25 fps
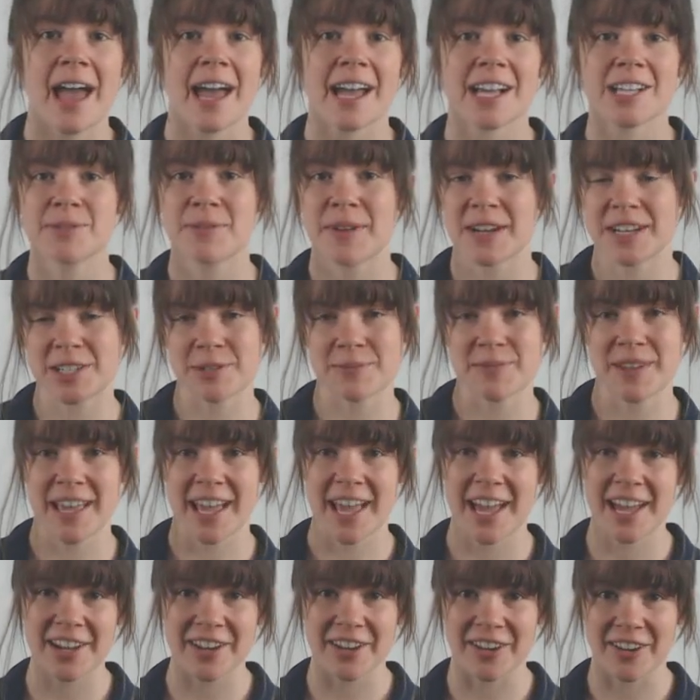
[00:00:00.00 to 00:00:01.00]
expect to be
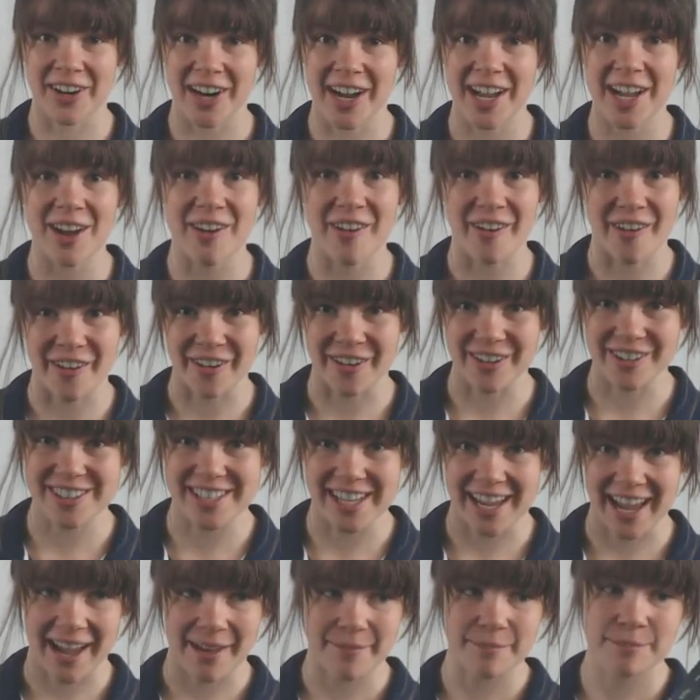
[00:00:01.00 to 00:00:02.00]
hitting great all
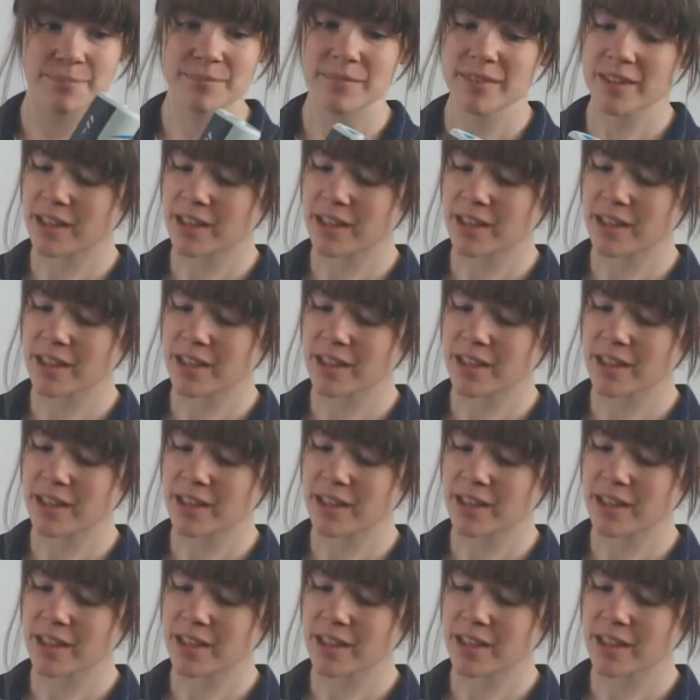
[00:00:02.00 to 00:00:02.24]
day.